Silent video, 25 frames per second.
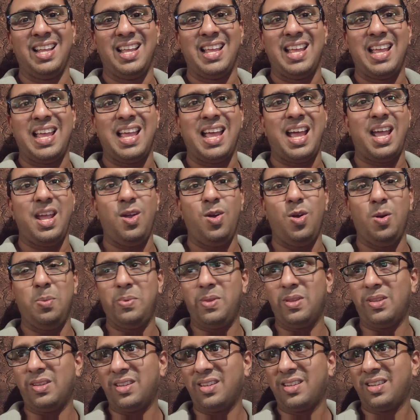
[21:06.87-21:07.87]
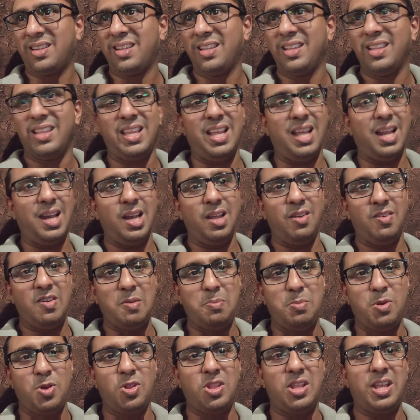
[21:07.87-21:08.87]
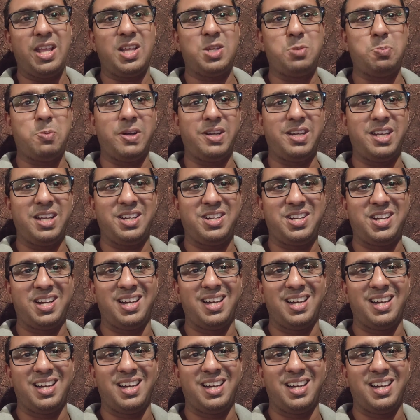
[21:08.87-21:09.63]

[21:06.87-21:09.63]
I hope they live up to the expectation.